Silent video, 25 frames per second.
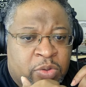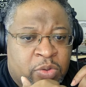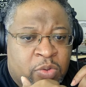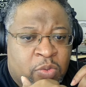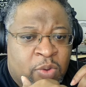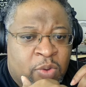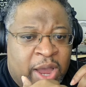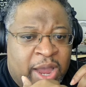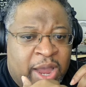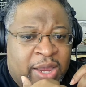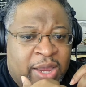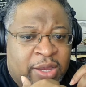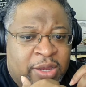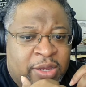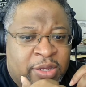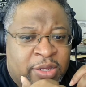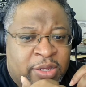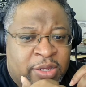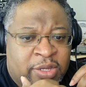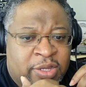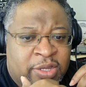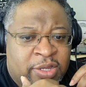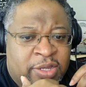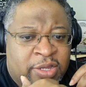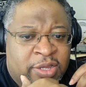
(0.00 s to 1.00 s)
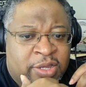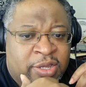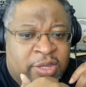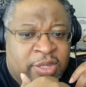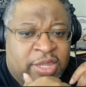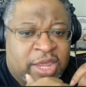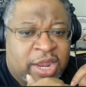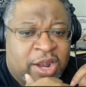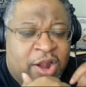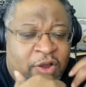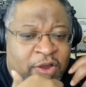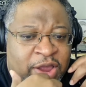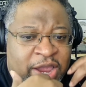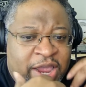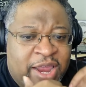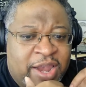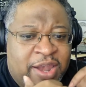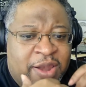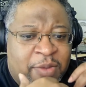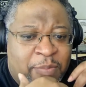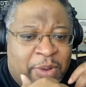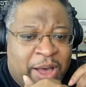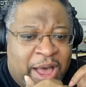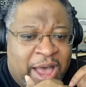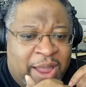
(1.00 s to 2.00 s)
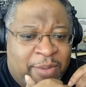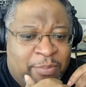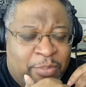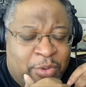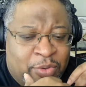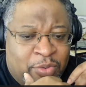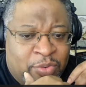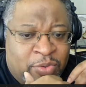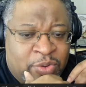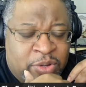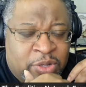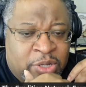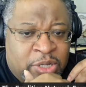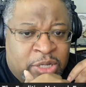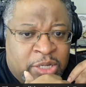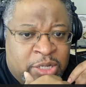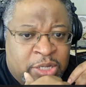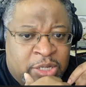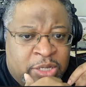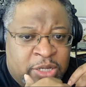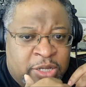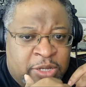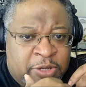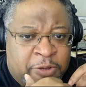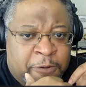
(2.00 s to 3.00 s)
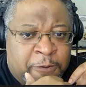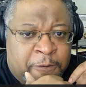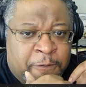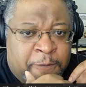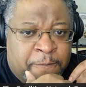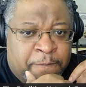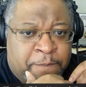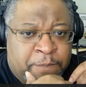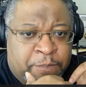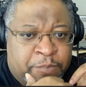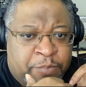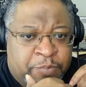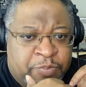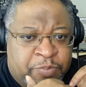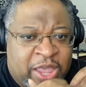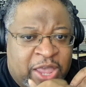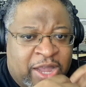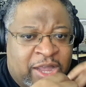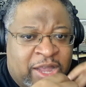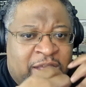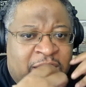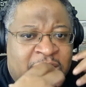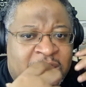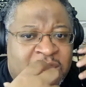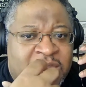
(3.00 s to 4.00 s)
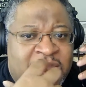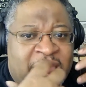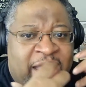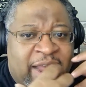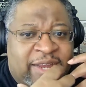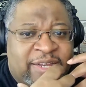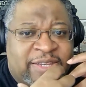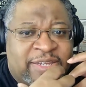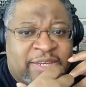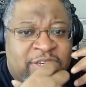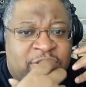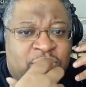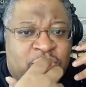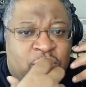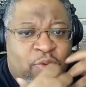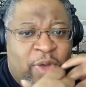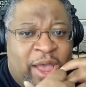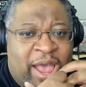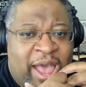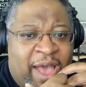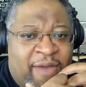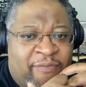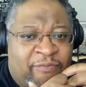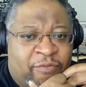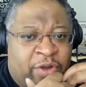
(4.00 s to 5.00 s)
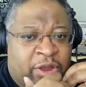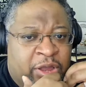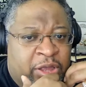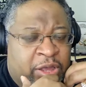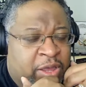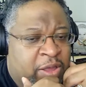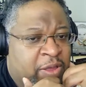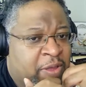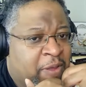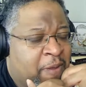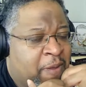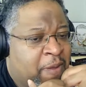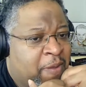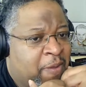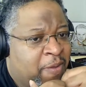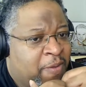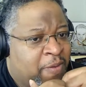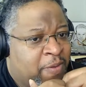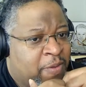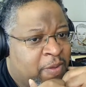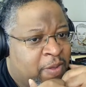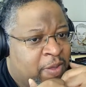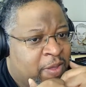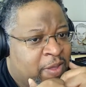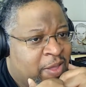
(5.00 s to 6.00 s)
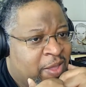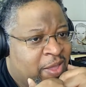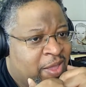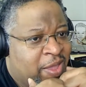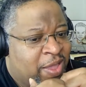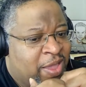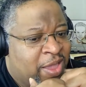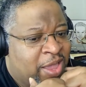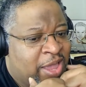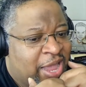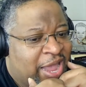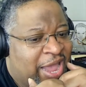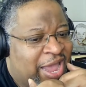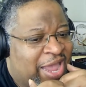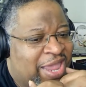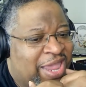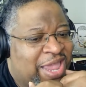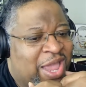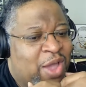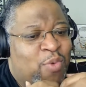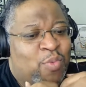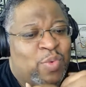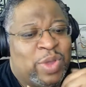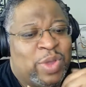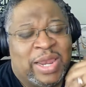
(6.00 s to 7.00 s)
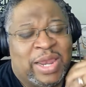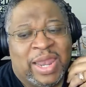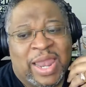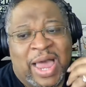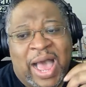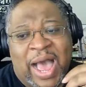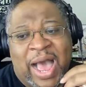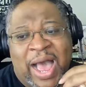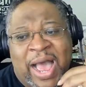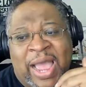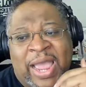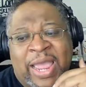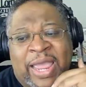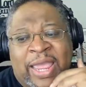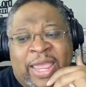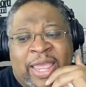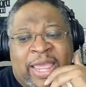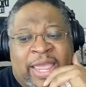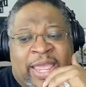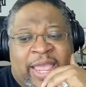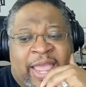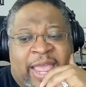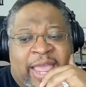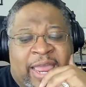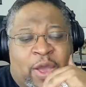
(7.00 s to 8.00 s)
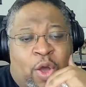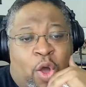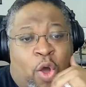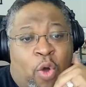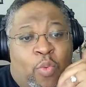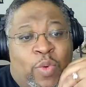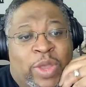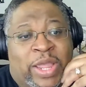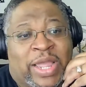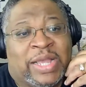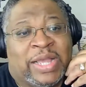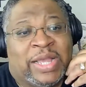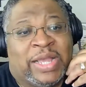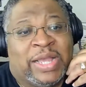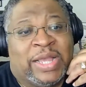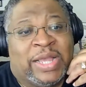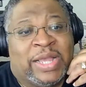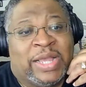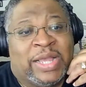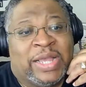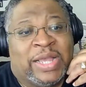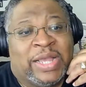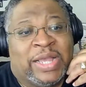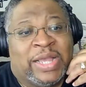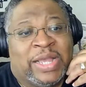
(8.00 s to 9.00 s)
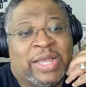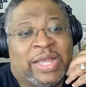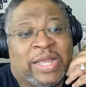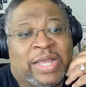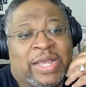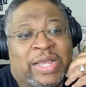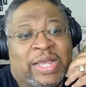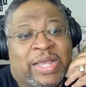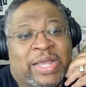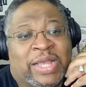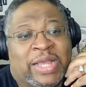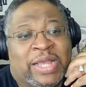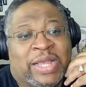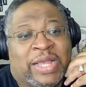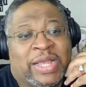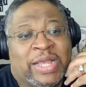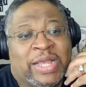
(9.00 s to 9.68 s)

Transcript: right? That are in the Bible that connect to Africa. And yet we lie and, or we accept the lie